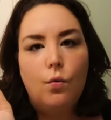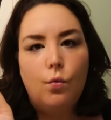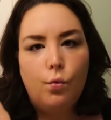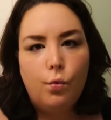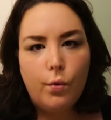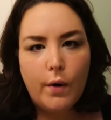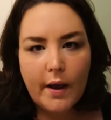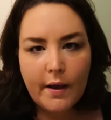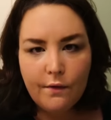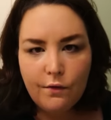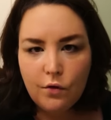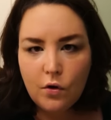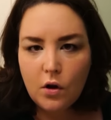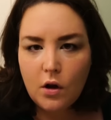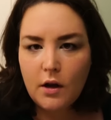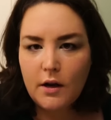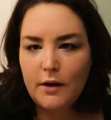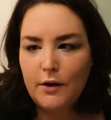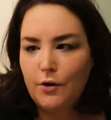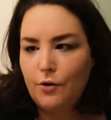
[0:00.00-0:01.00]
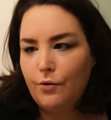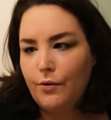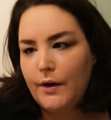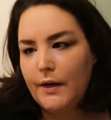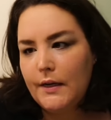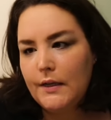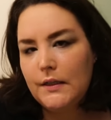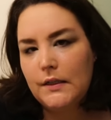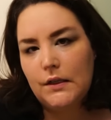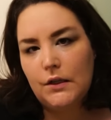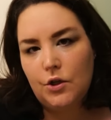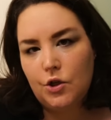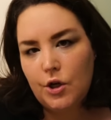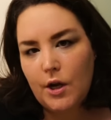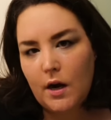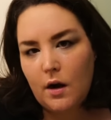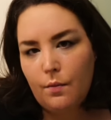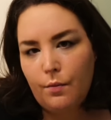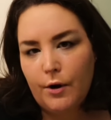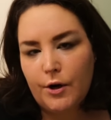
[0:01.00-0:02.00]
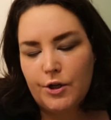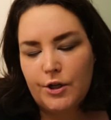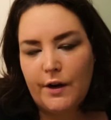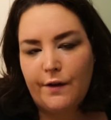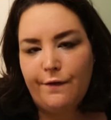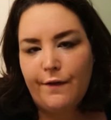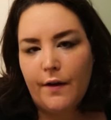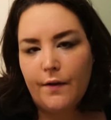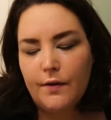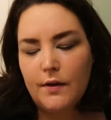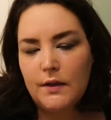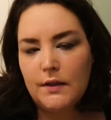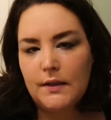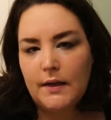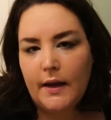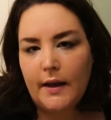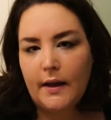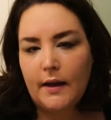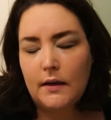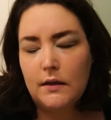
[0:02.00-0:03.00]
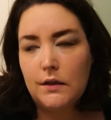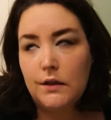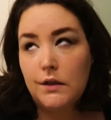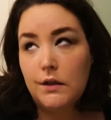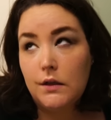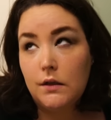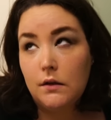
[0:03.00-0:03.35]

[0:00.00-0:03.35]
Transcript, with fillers: Revlon crease shadow brush. I found this at